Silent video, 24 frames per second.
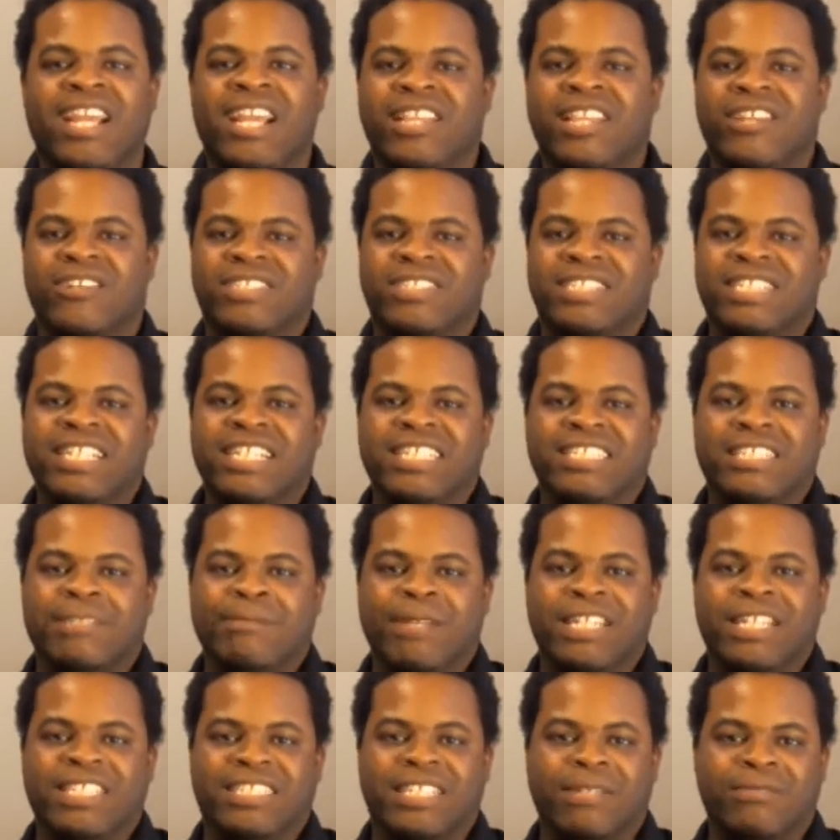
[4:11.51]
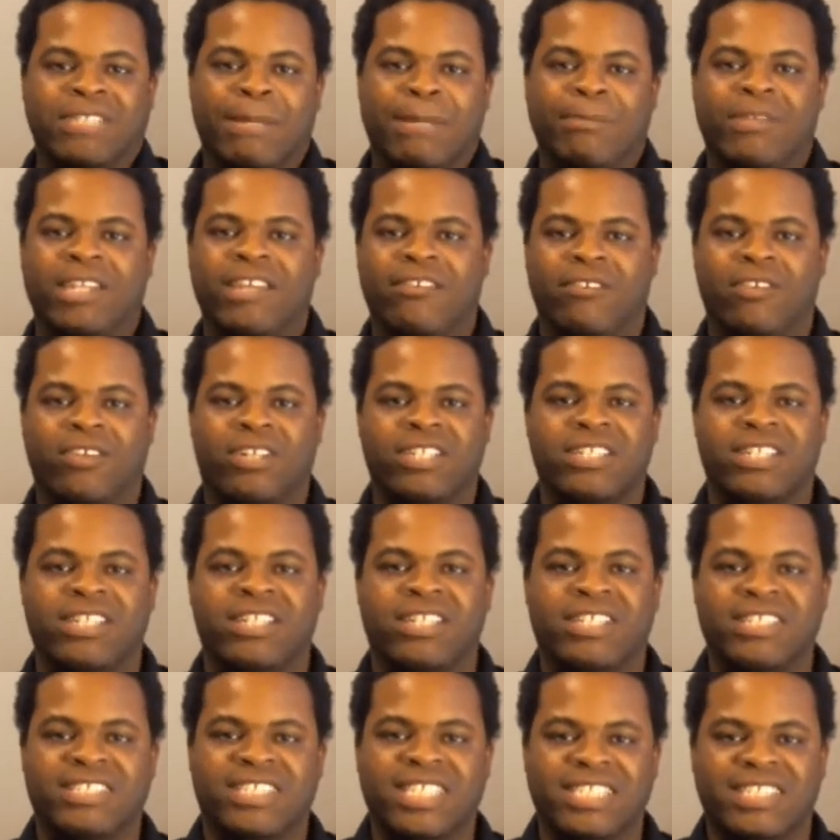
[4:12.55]
There seems to be some type of level of
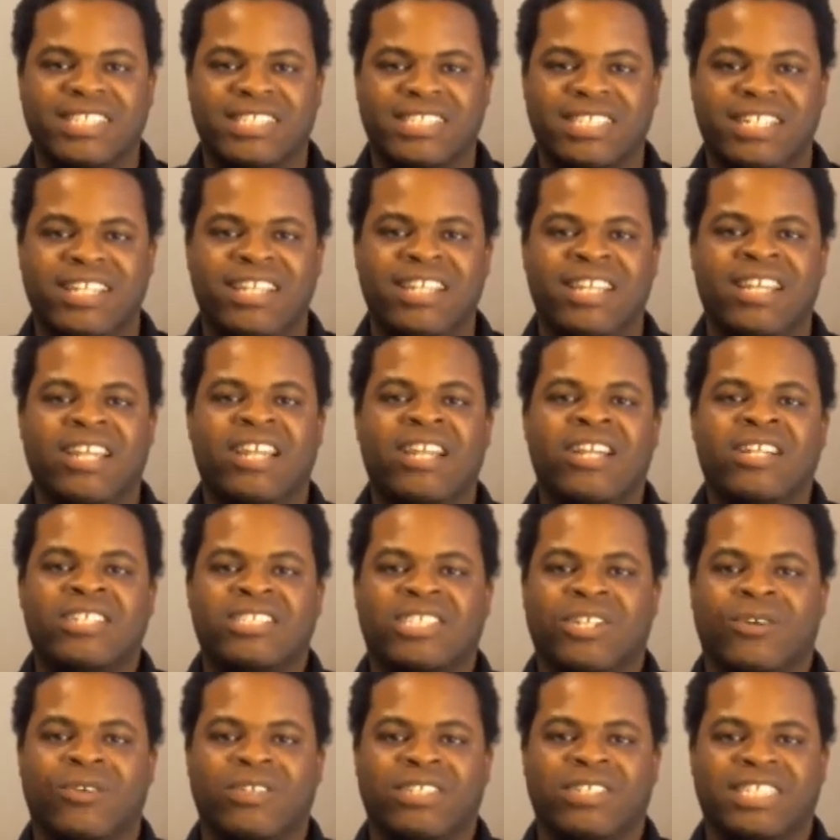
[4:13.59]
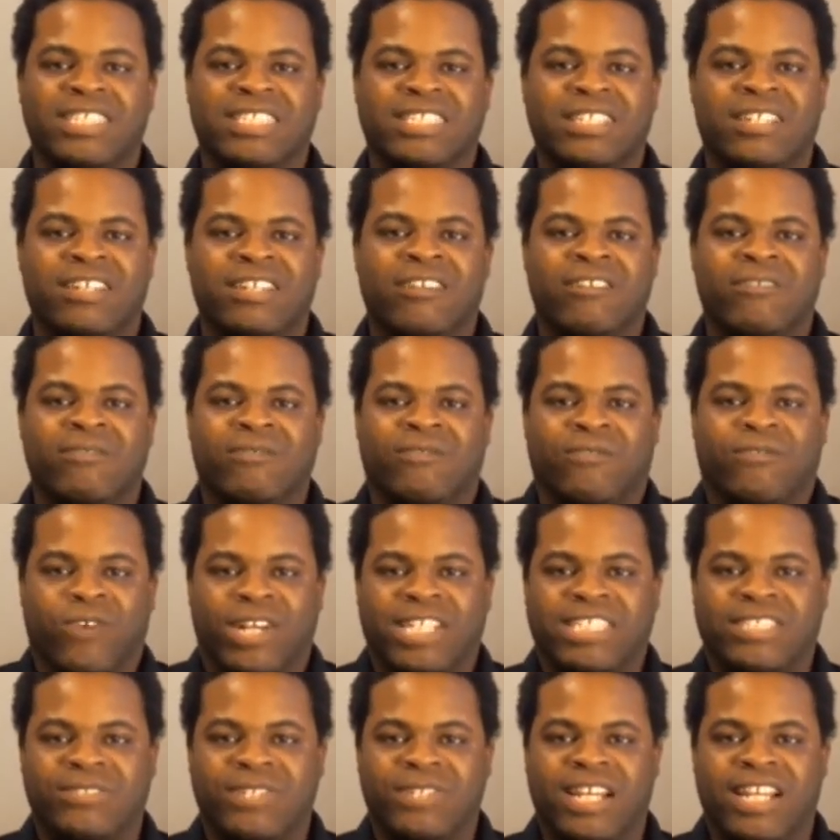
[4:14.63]
consistency. So it just
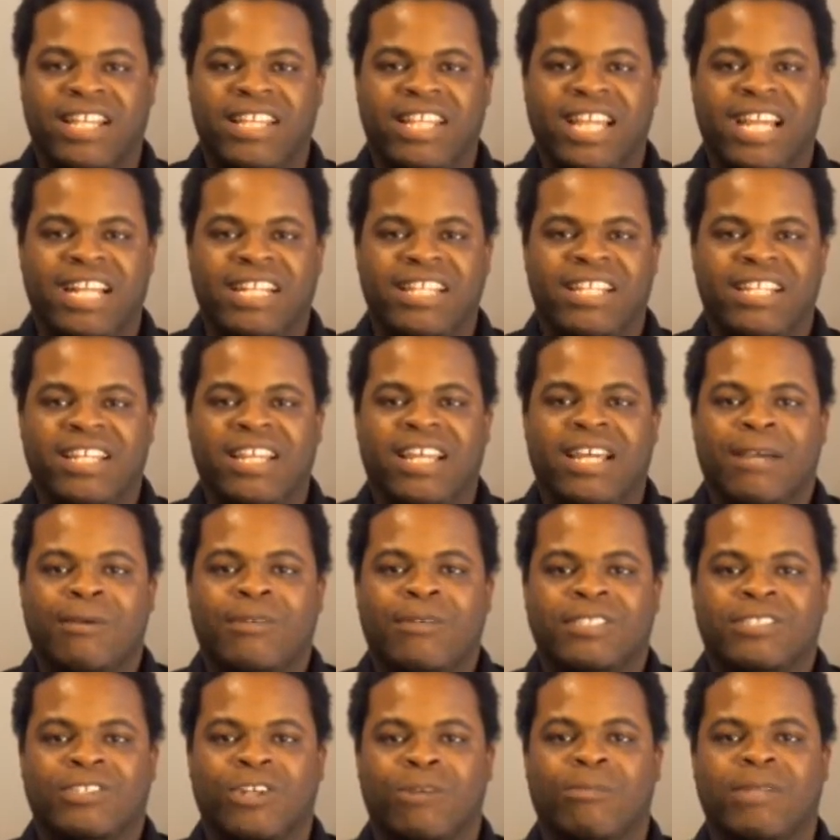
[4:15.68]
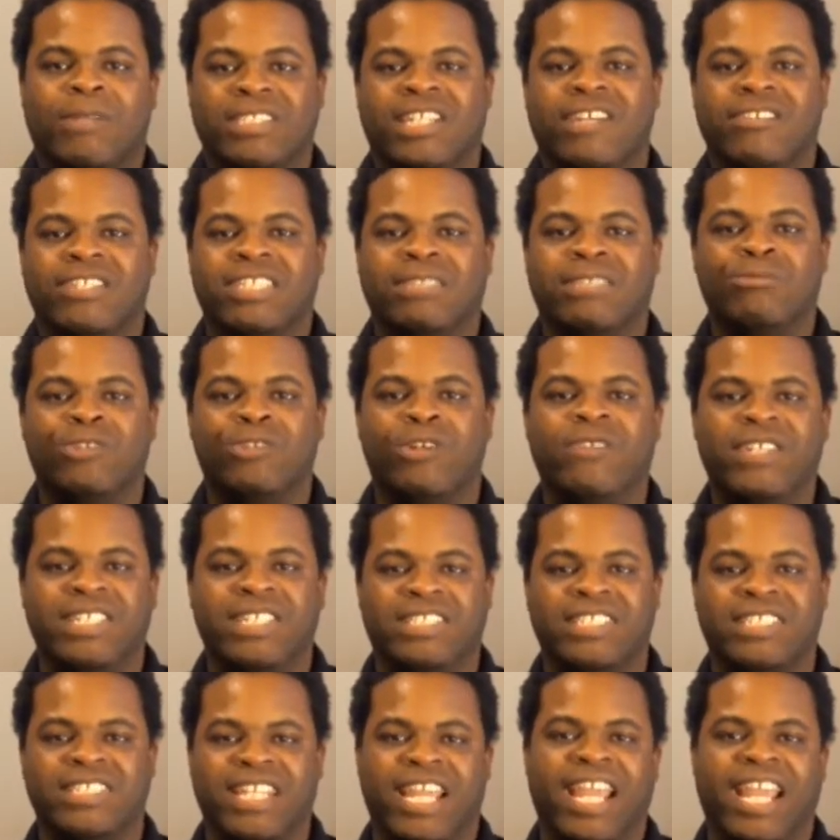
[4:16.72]
frustrated that so much of this movie is
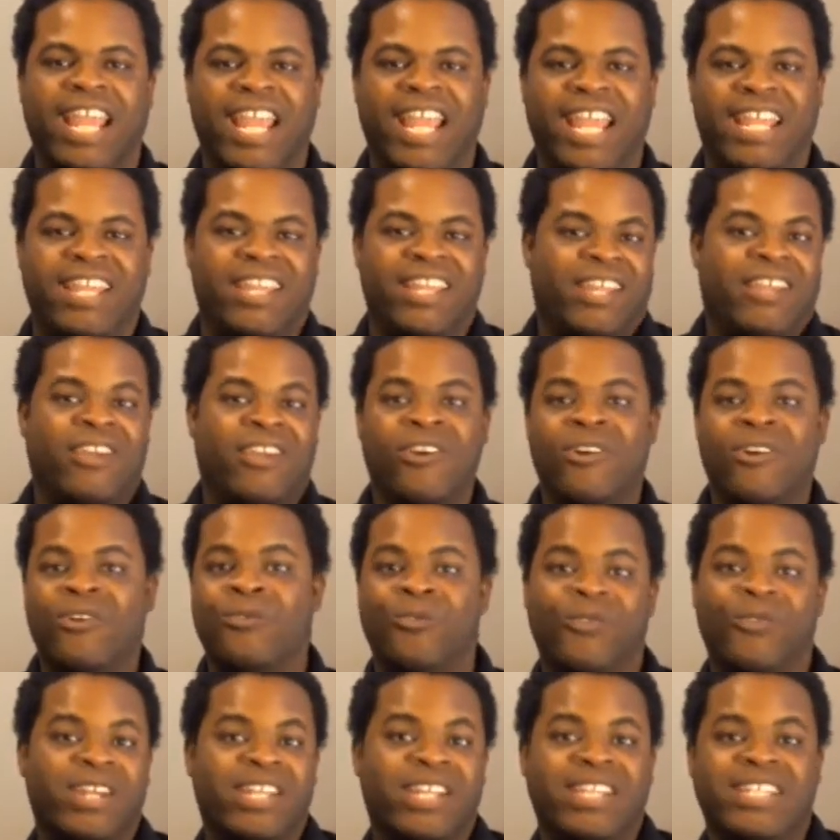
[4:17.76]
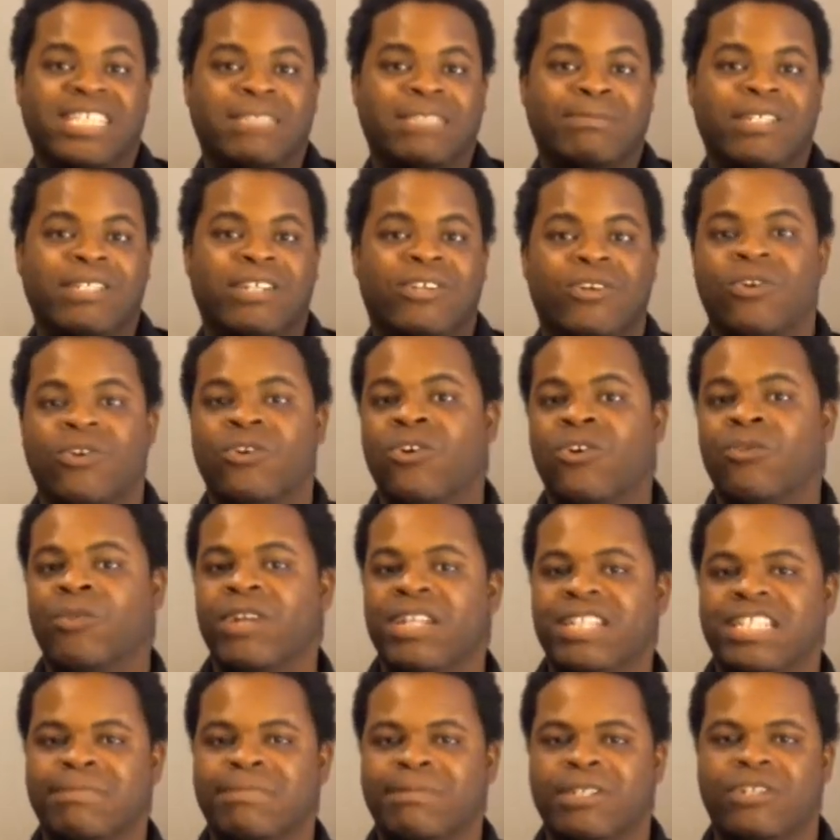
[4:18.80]
just, hey, wouldn't this be cool?
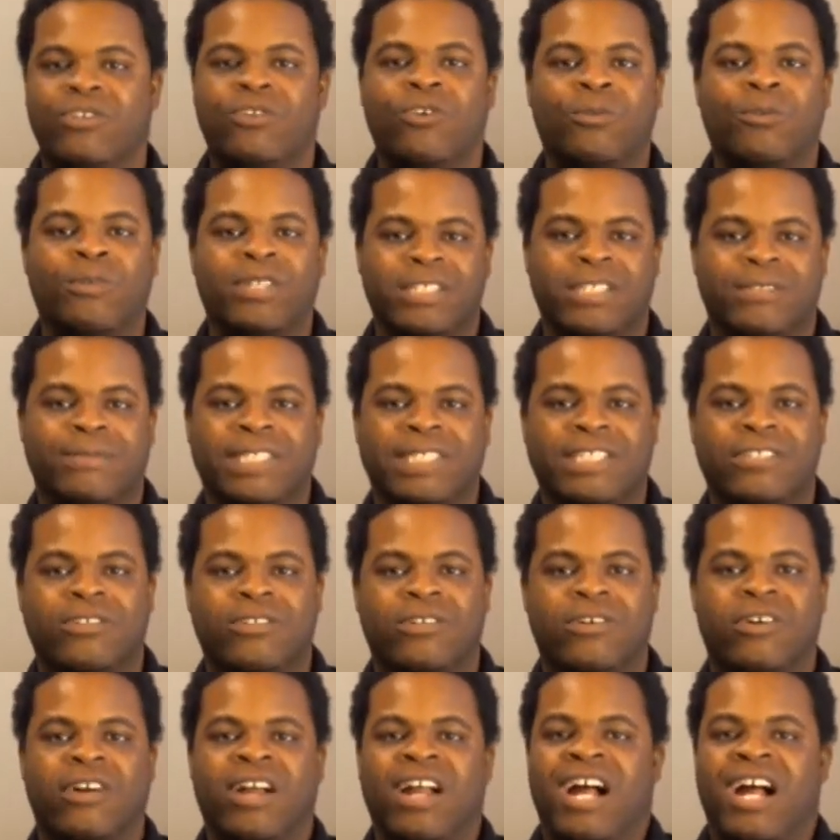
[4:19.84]
Wouldn't this be cool? Wouldn't this be cool?